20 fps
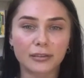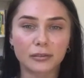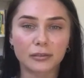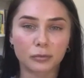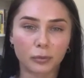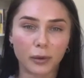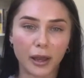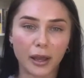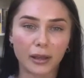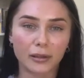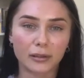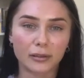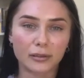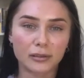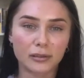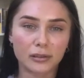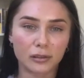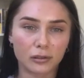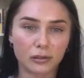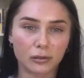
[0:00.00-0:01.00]
ways
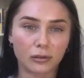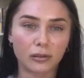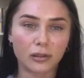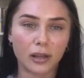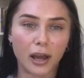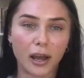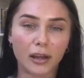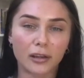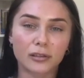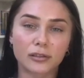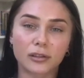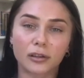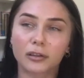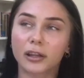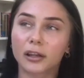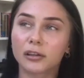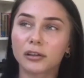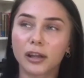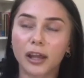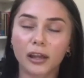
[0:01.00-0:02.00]
to do that. And so
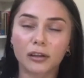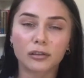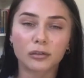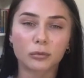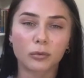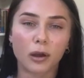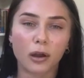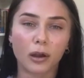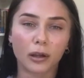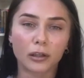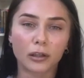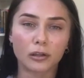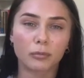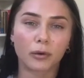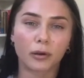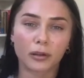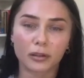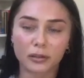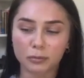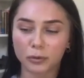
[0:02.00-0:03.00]
then you get to work and your
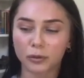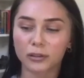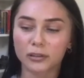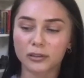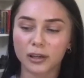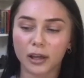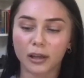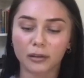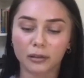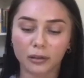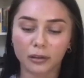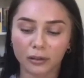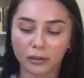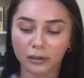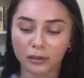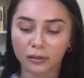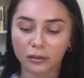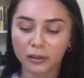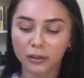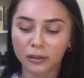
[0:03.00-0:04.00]
boss puts down
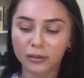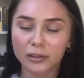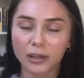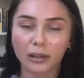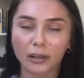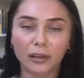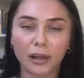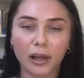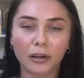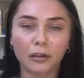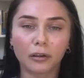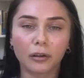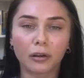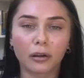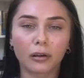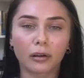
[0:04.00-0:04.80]
the deadline, you go,